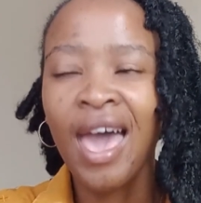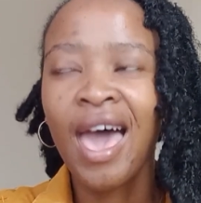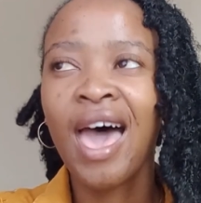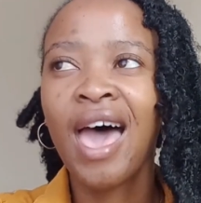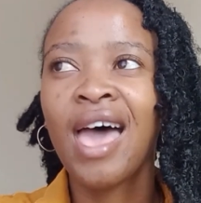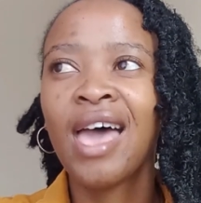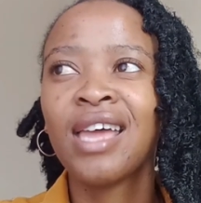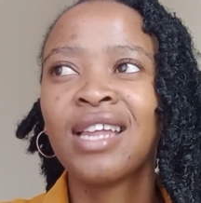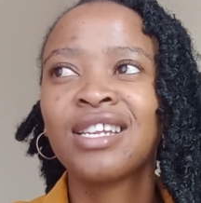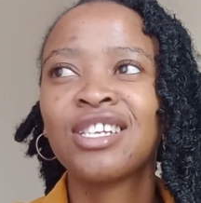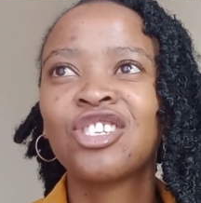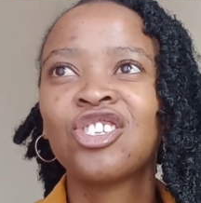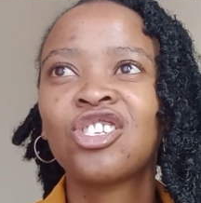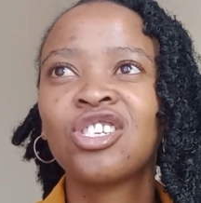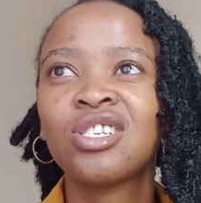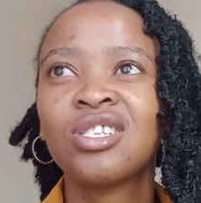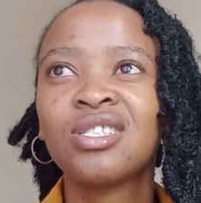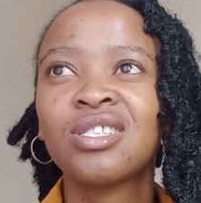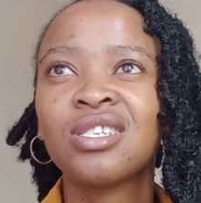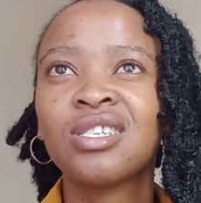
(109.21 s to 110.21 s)
And
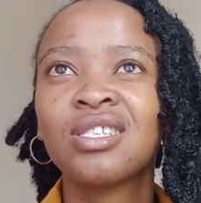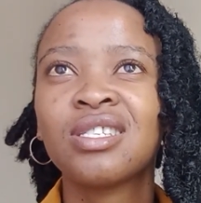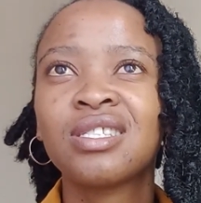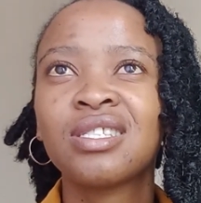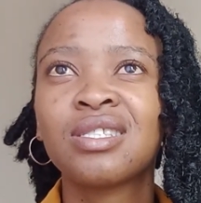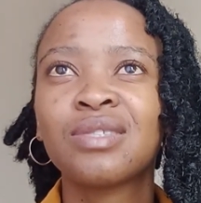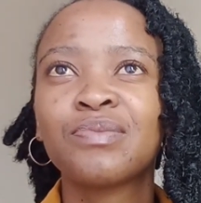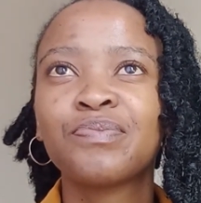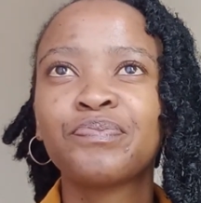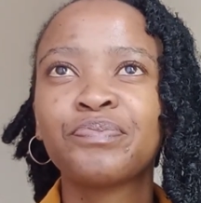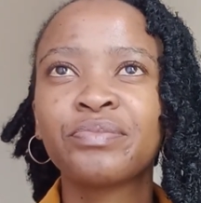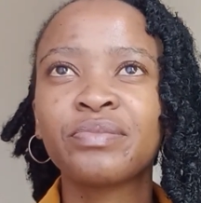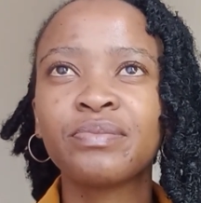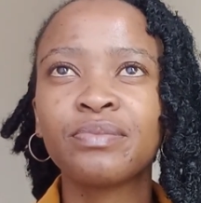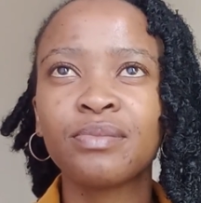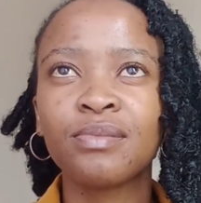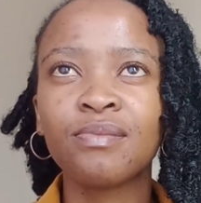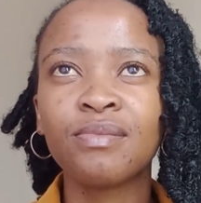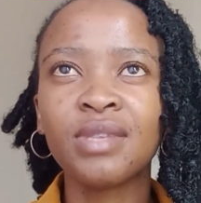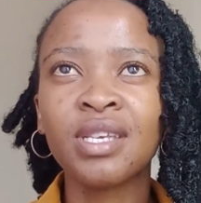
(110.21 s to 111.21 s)
Jesus
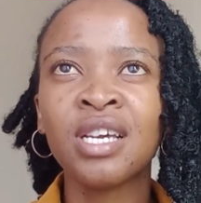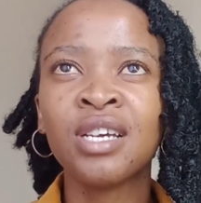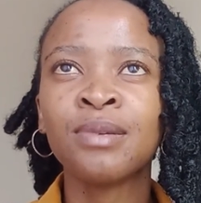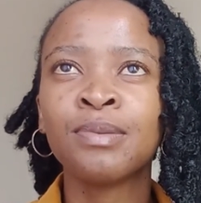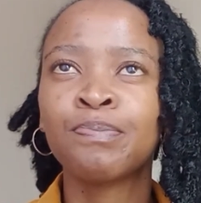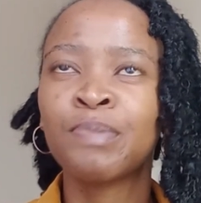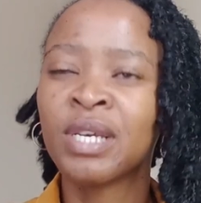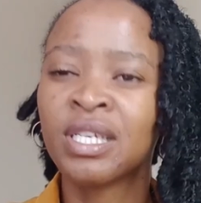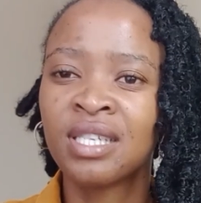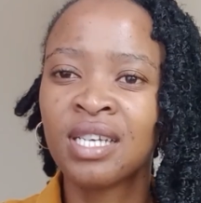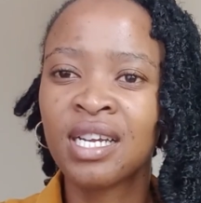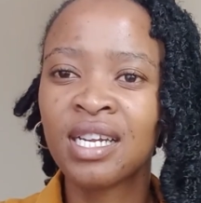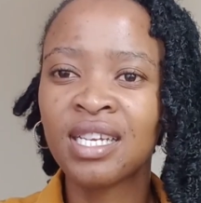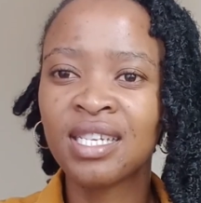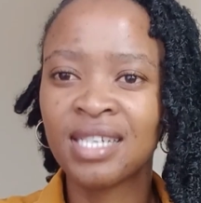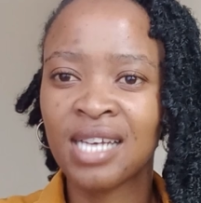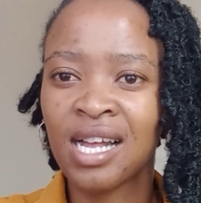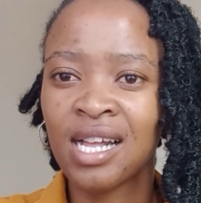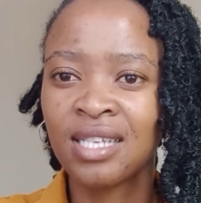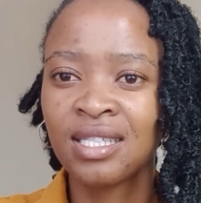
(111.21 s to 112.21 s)
basically
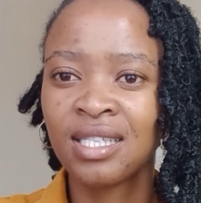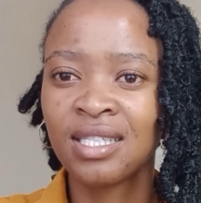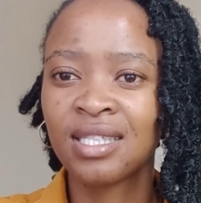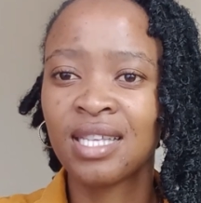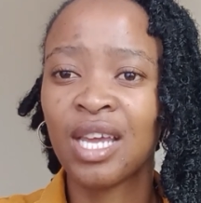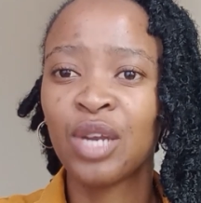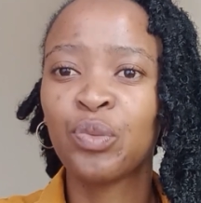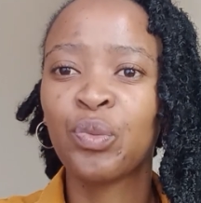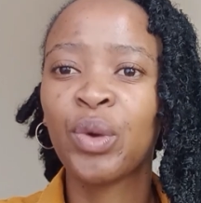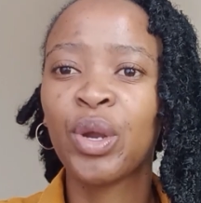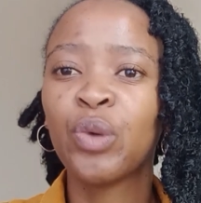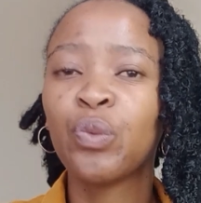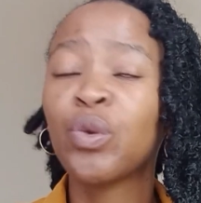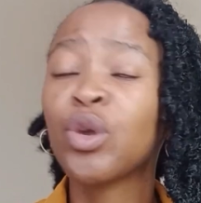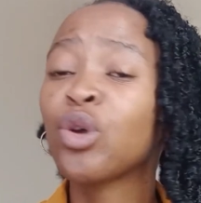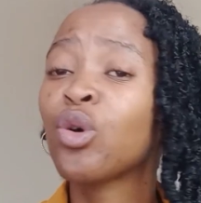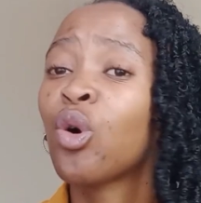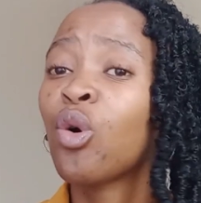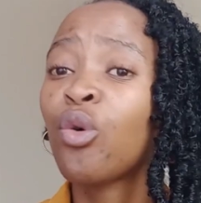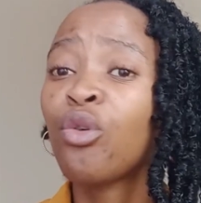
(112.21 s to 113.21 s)
tells us that when we
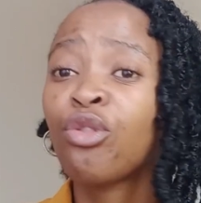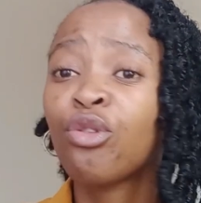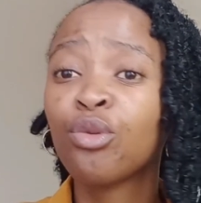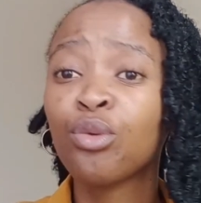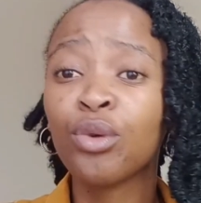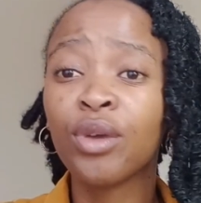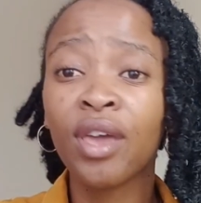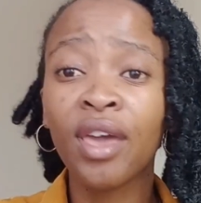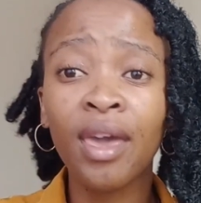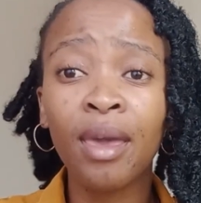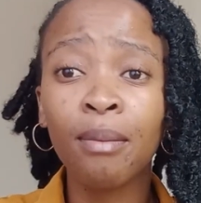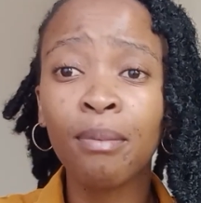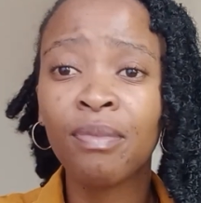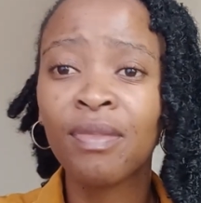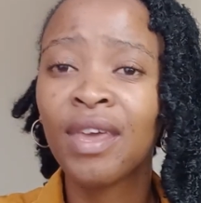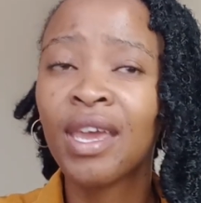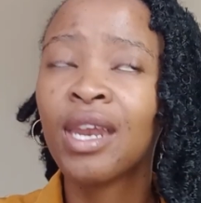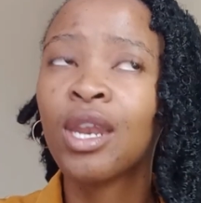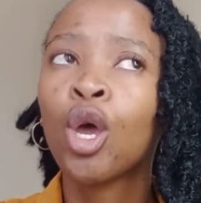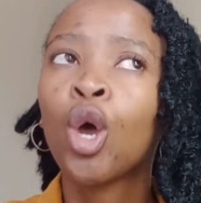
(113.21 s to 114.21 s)
go through him,
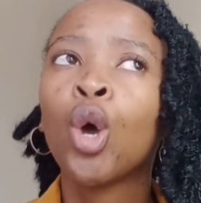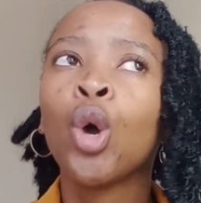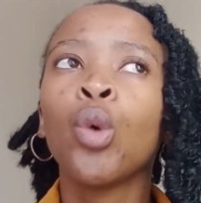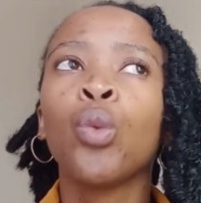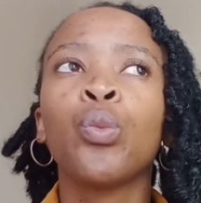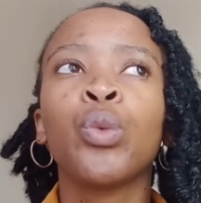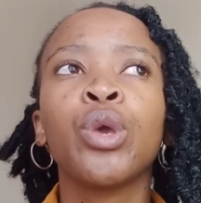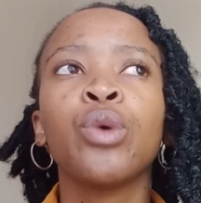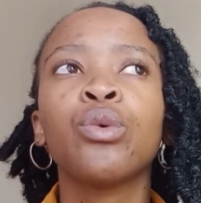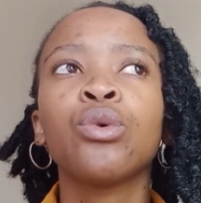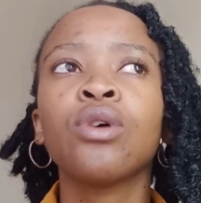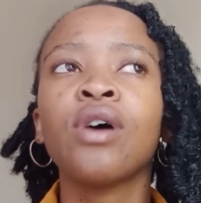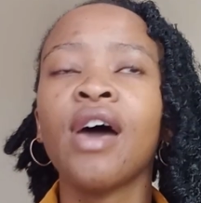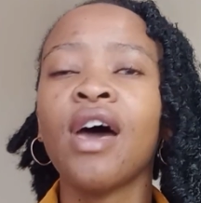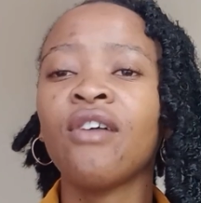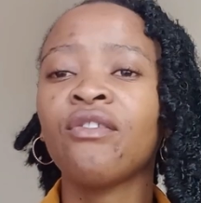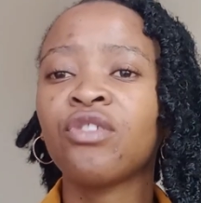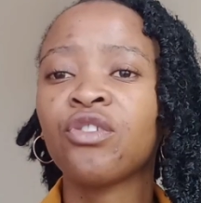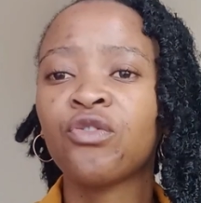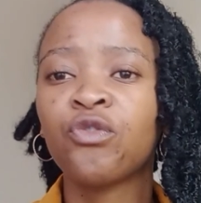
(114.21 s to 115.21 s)
then we will
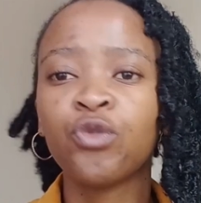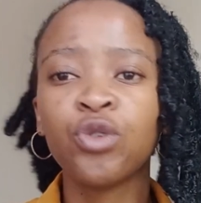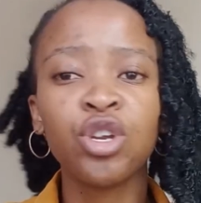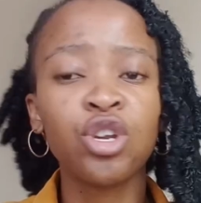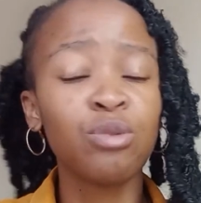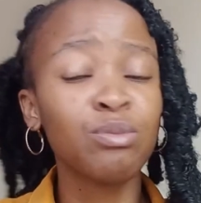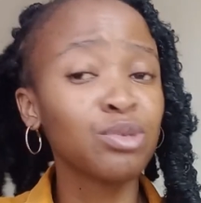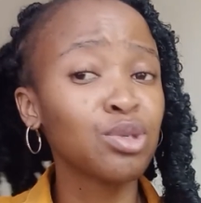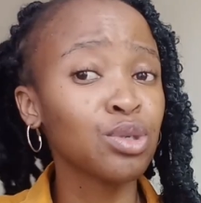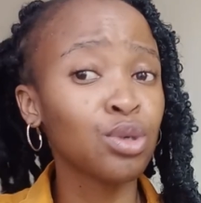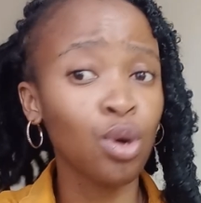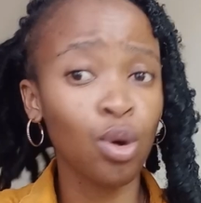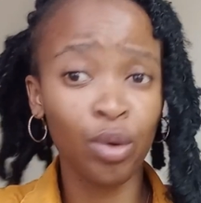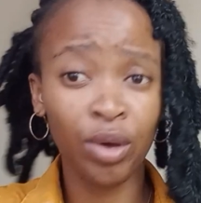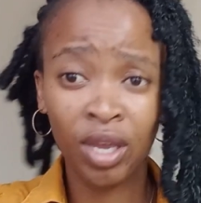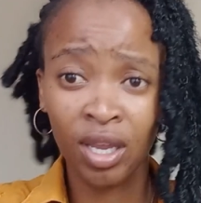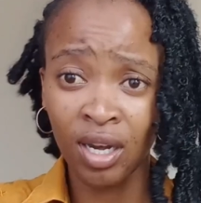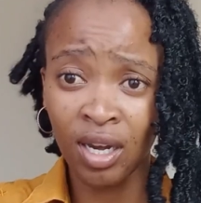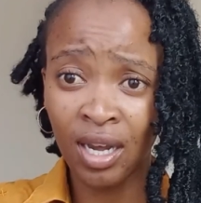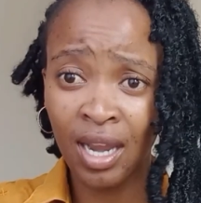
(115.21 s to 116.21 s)
have the freedom to go
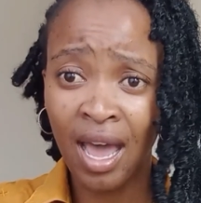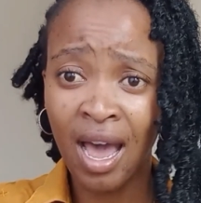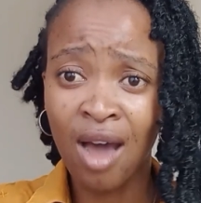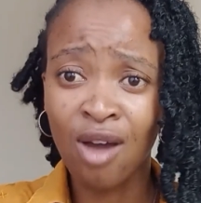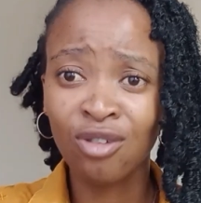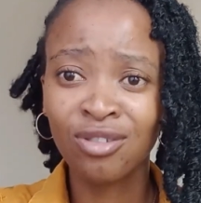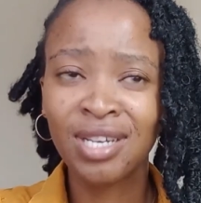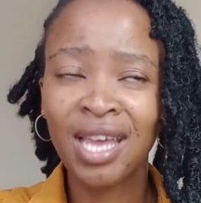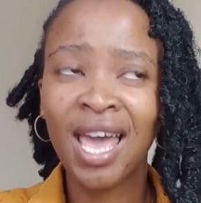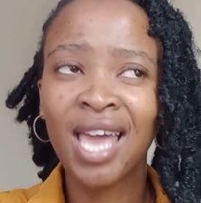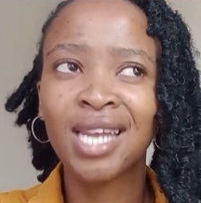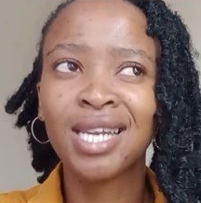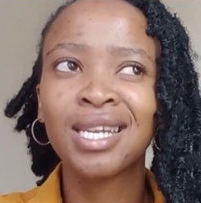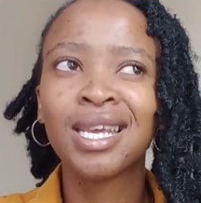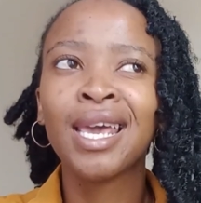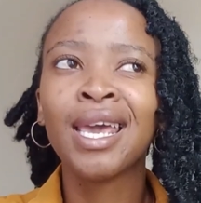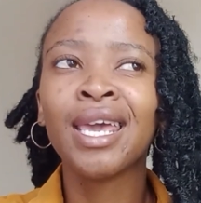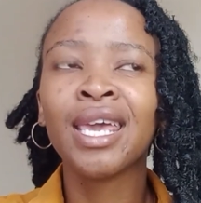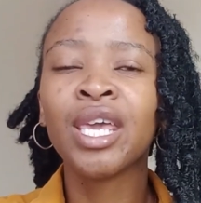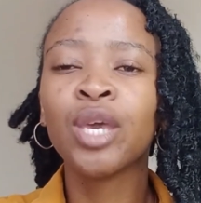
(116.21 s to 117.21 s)
in and out, and
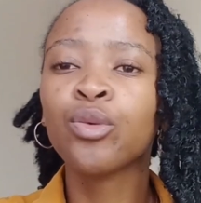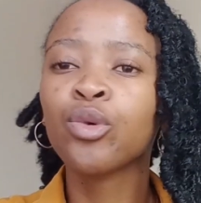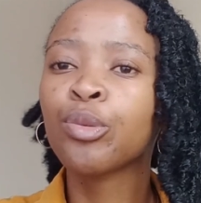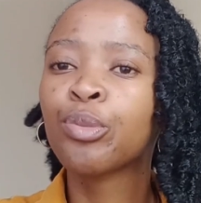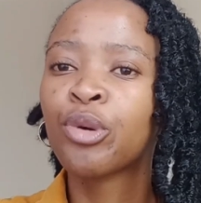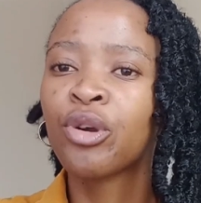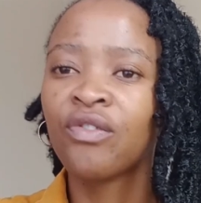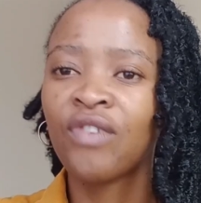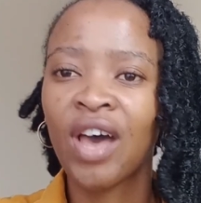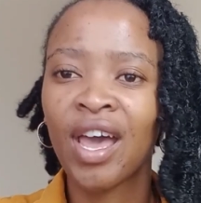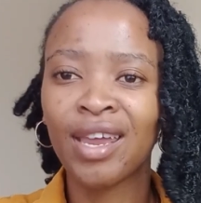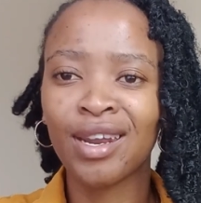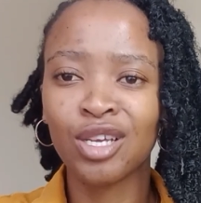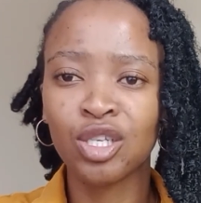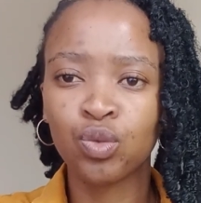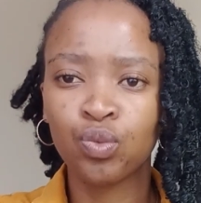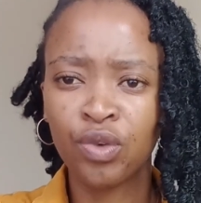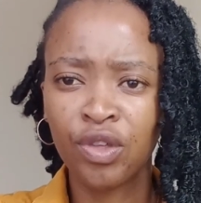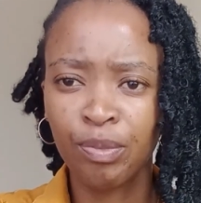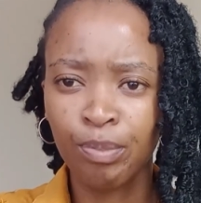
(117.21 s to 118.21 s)
he will provide
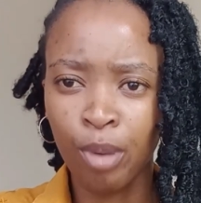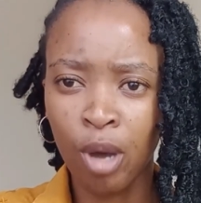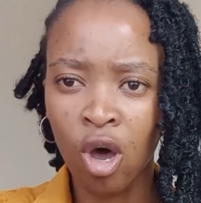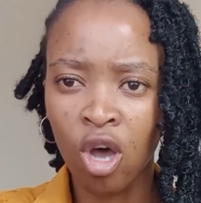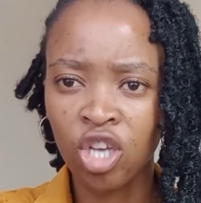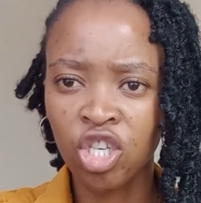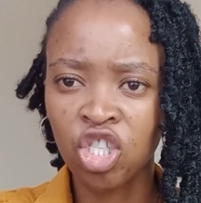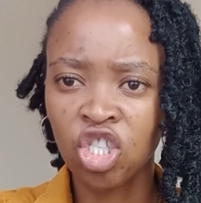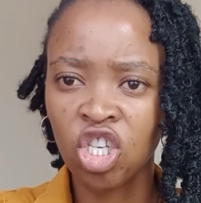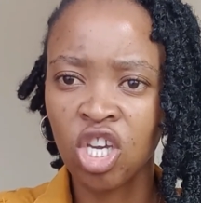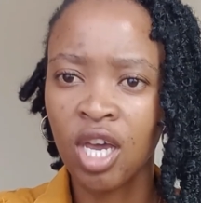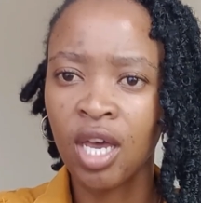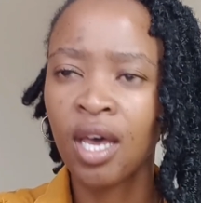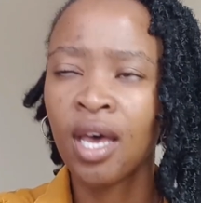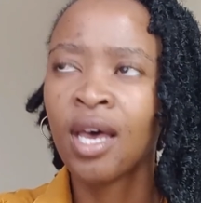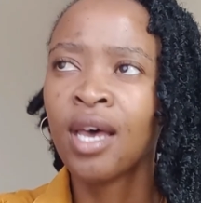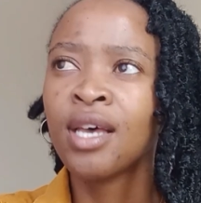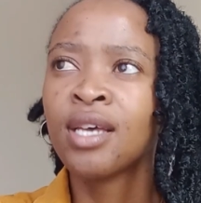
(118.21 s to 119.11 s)
us with pasture.